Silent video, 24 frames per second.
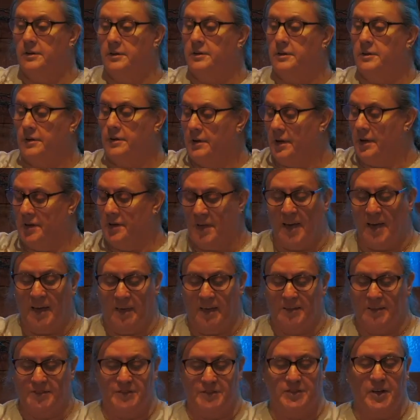Okay,
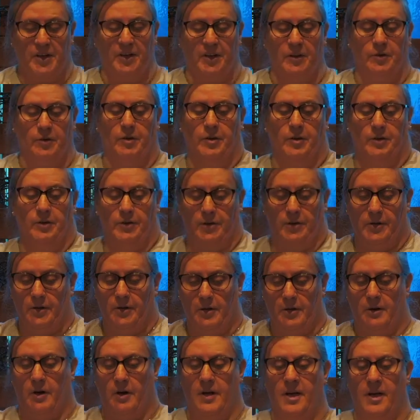so
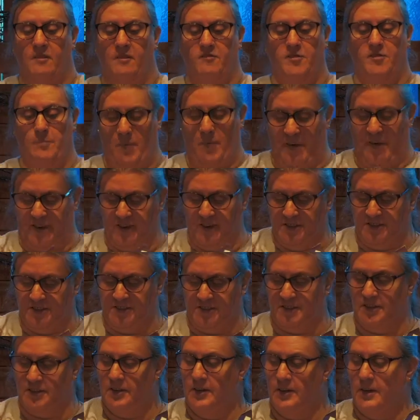I have the
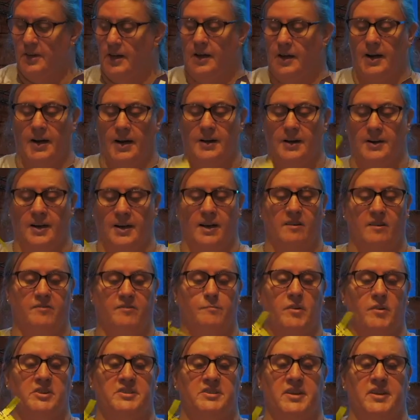base and I have
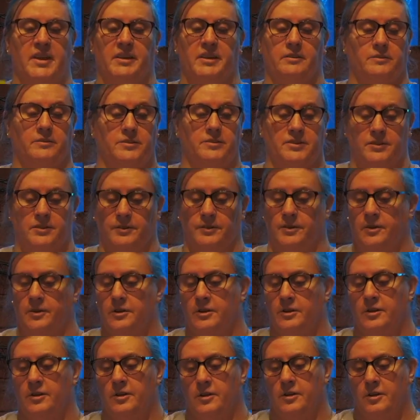my sails.
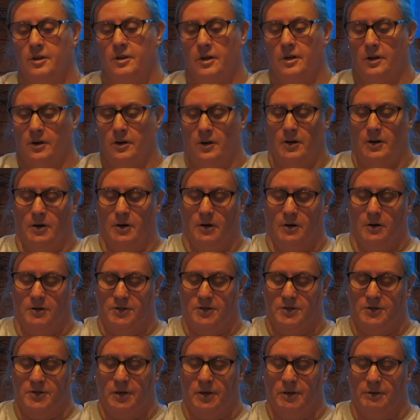
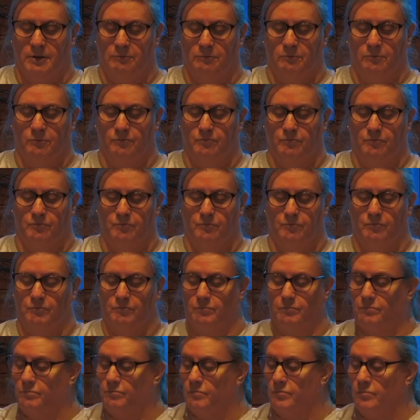So
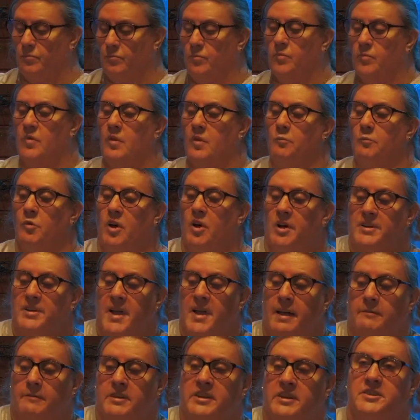what I
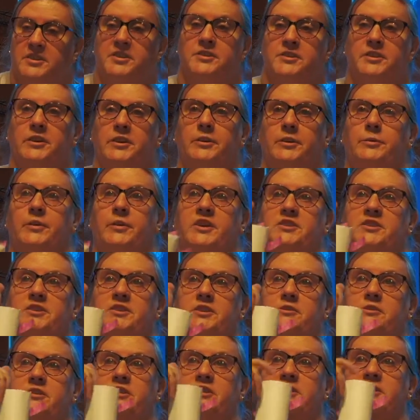now need to do is
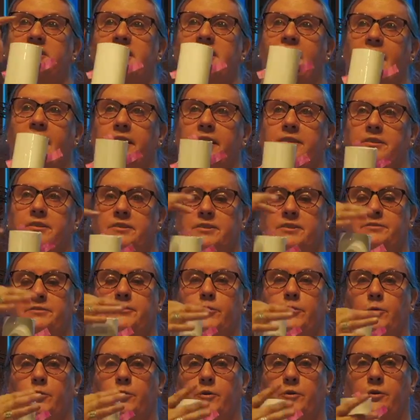do the stand
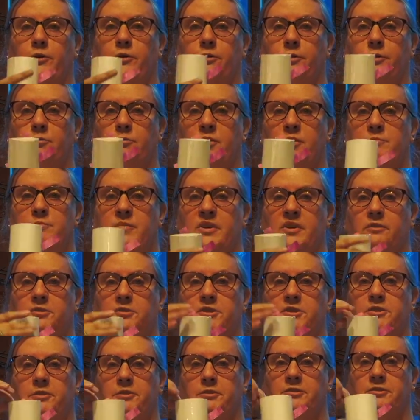for the windmill
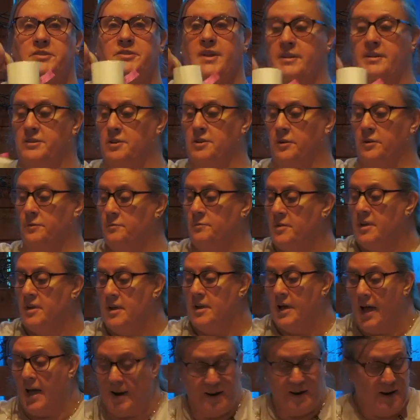to stand on.
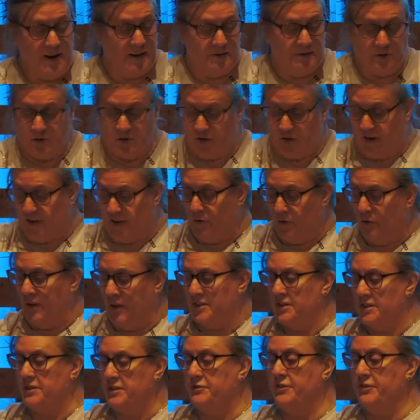And literally all I
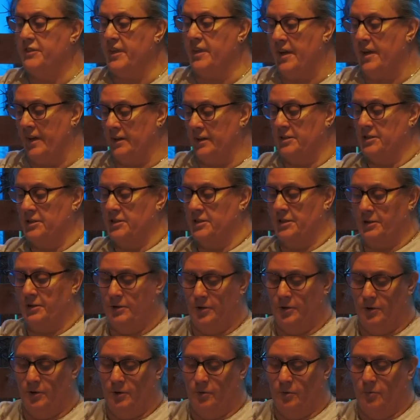did for that
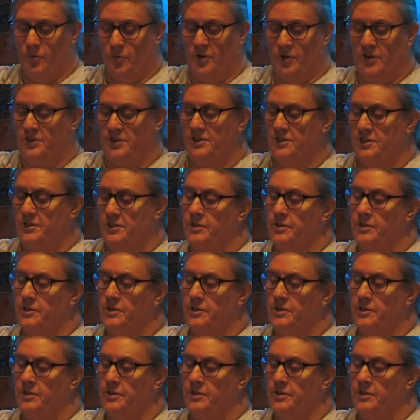was